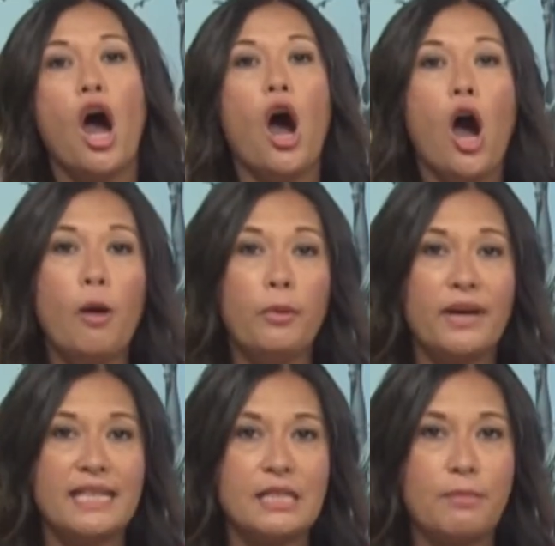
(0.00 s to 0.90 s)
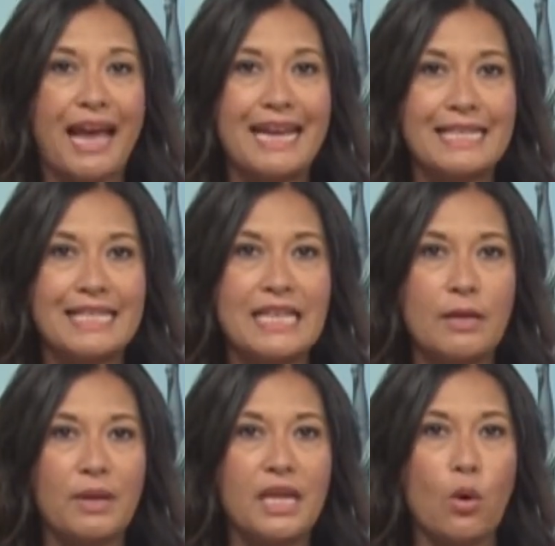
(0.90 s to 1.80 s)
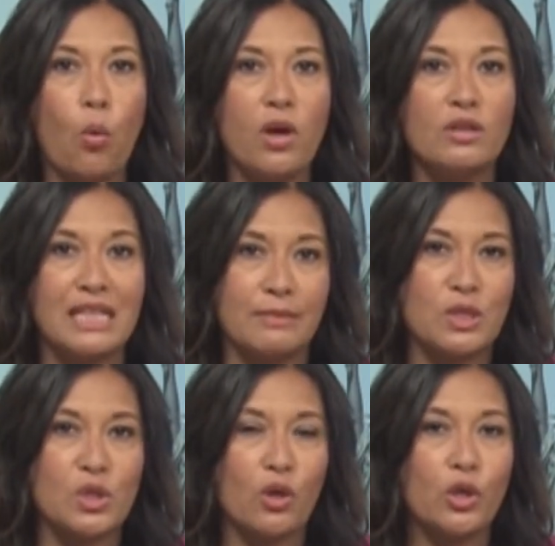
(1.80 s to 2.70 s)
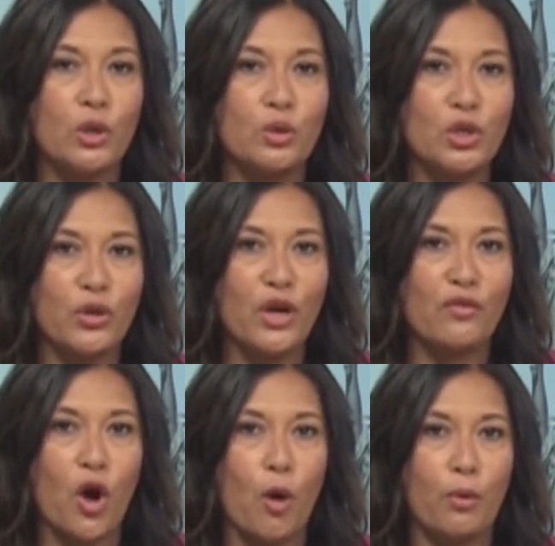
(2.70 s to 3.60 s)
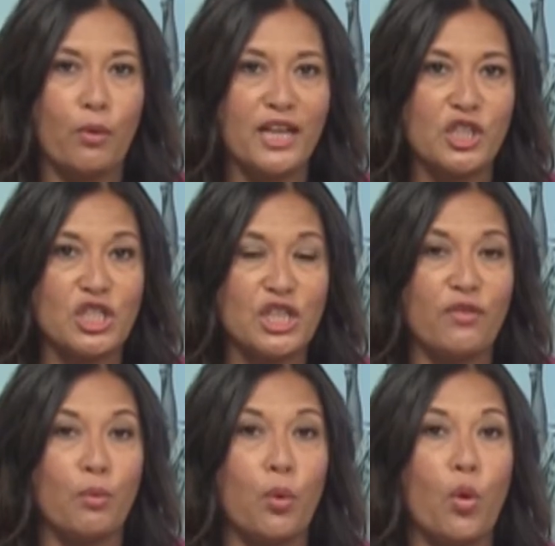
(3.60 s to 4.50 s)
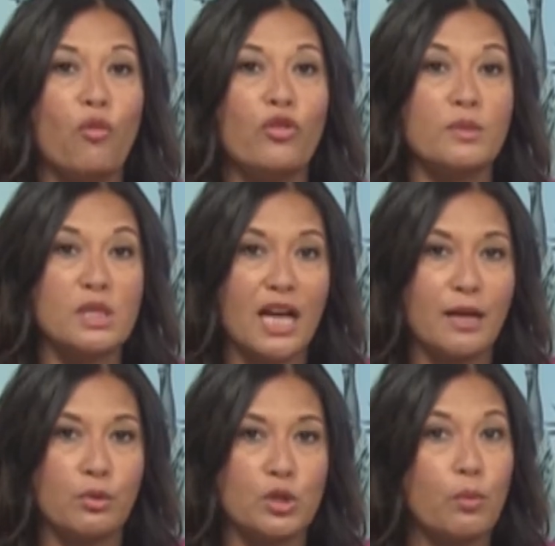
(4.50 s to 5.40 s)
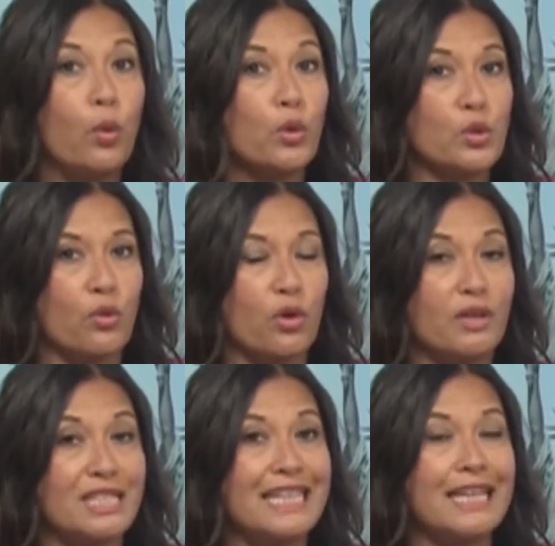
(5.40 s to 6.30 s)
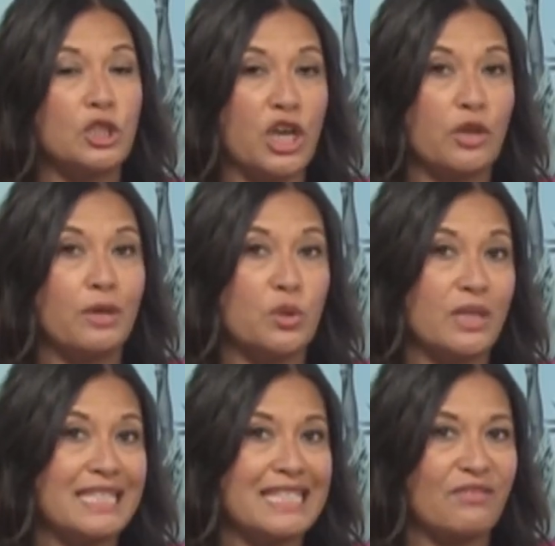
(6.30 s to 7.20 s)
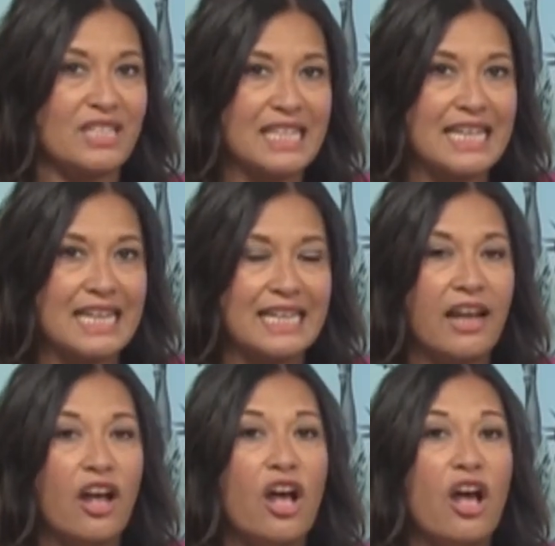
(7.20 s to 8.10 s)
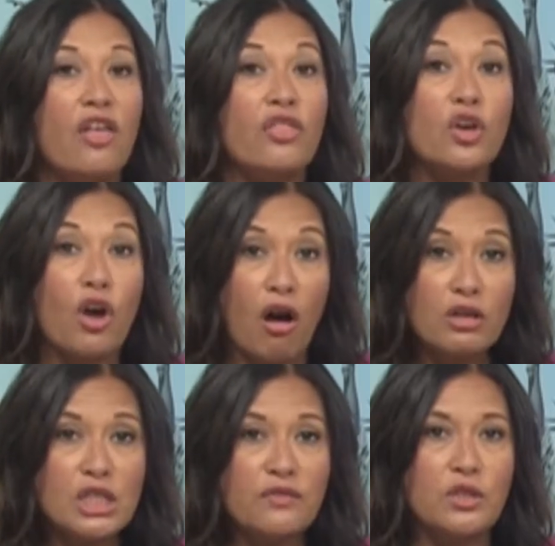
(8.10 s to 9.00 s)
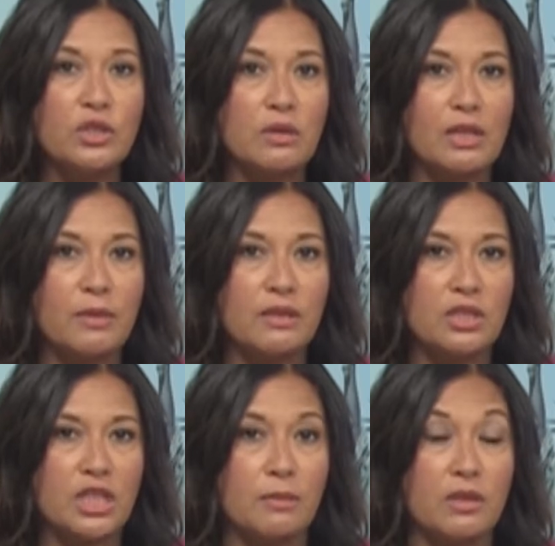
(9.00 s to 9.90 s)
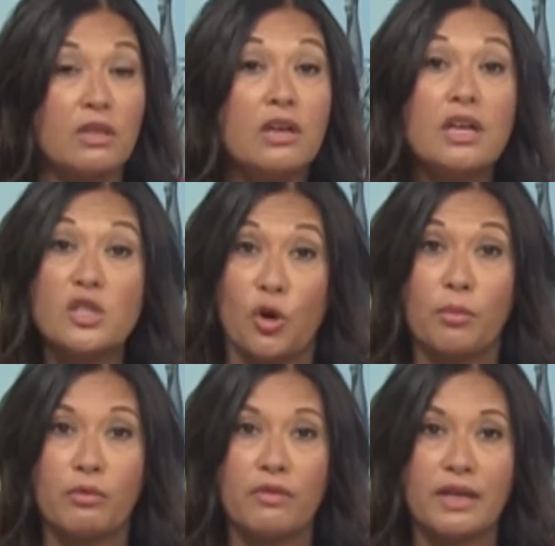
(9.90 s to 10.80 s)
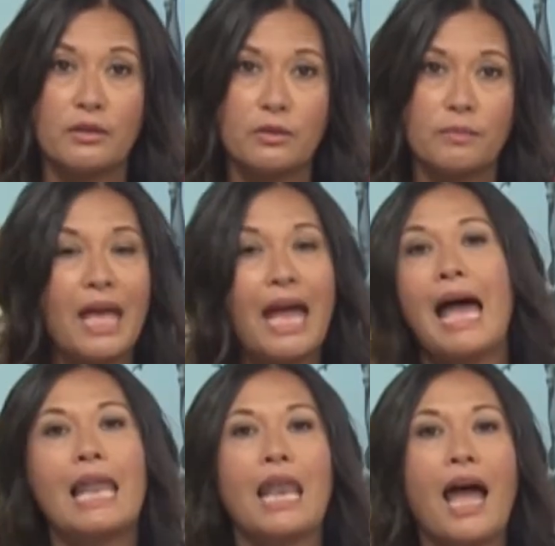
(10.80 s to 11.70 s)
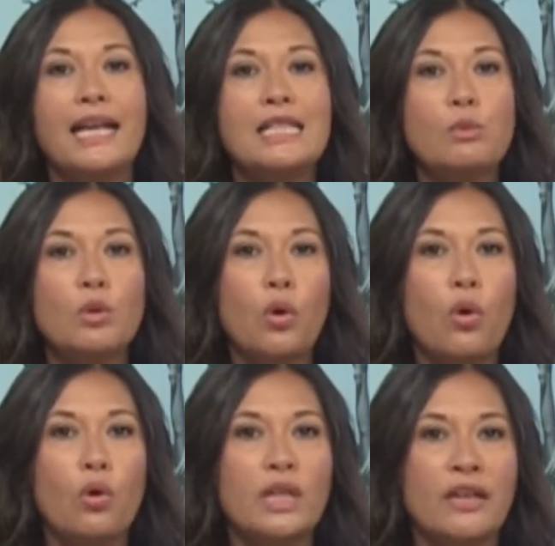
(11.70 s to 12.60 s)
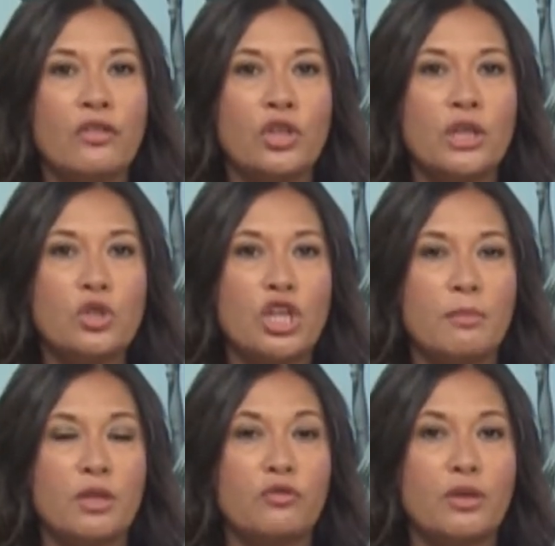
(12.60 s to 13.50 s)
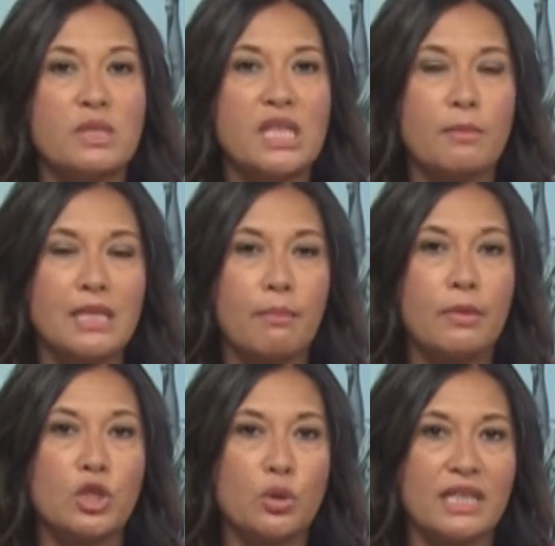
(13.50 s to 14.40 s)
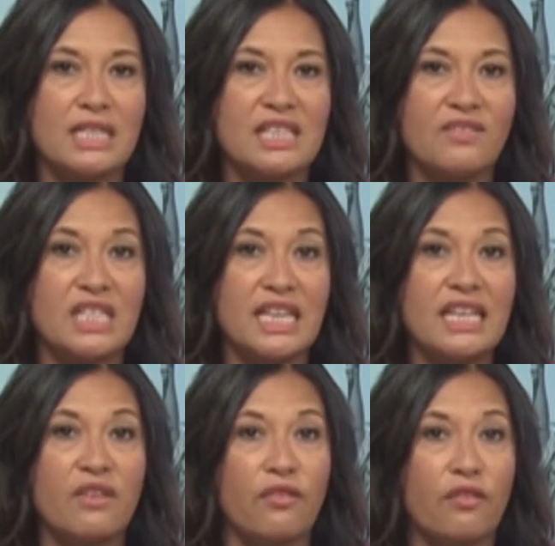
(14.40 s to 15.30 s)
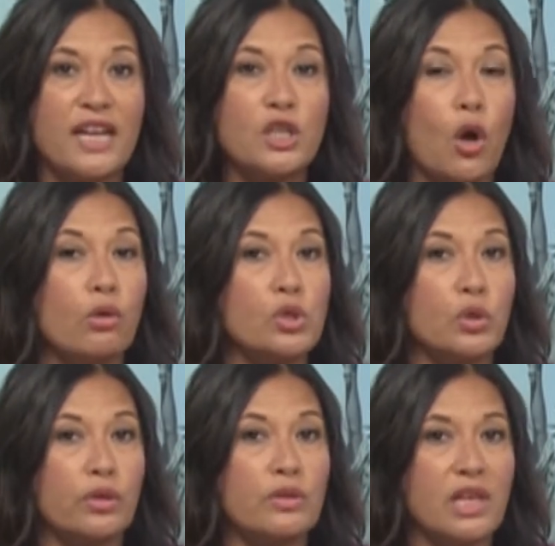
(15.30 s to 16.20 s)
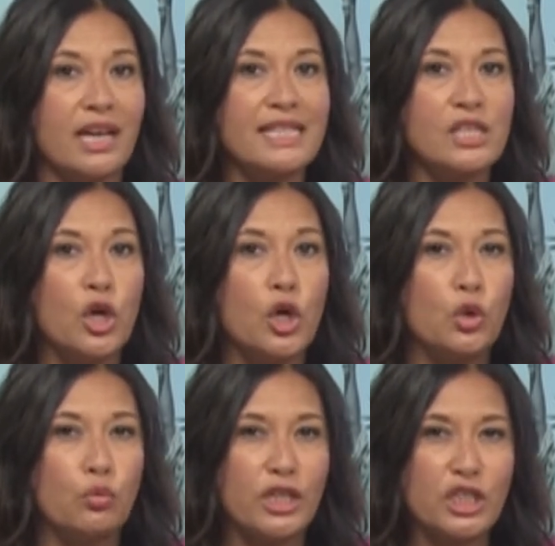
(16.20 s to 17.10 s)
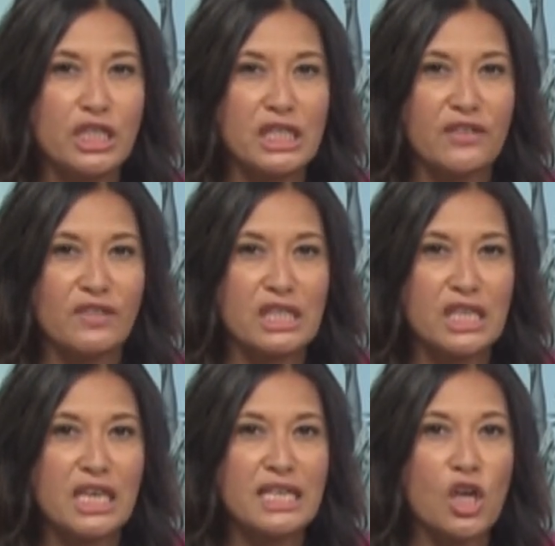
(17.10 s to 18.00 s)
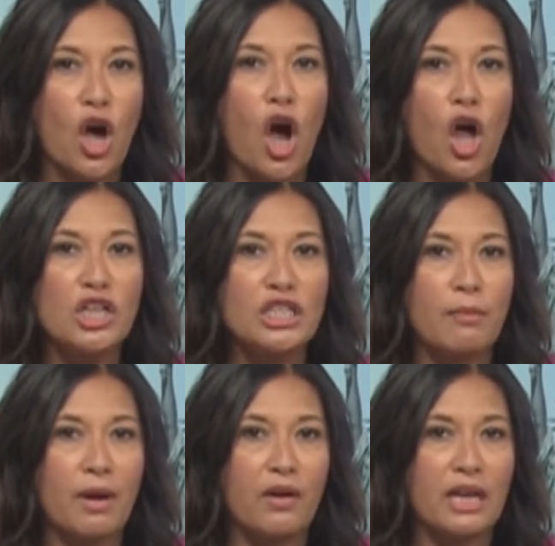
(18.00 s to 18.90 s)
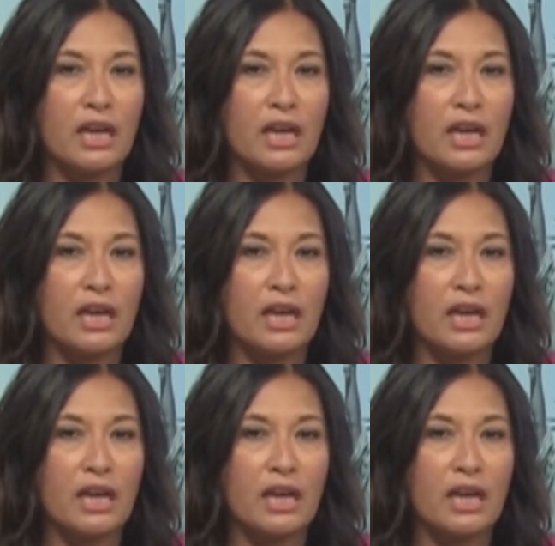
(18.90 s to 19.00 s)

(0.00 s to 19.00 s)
Operated by DP World Limassol, who took over operations of the port from Cyprus Ports Authority in January 2017, the cost of the newly built terminal has not been revealed. Lines will call in at the new terminal from September 2017, and Fred Olsen Cruise Lines, Regent Seven Seas, Holland America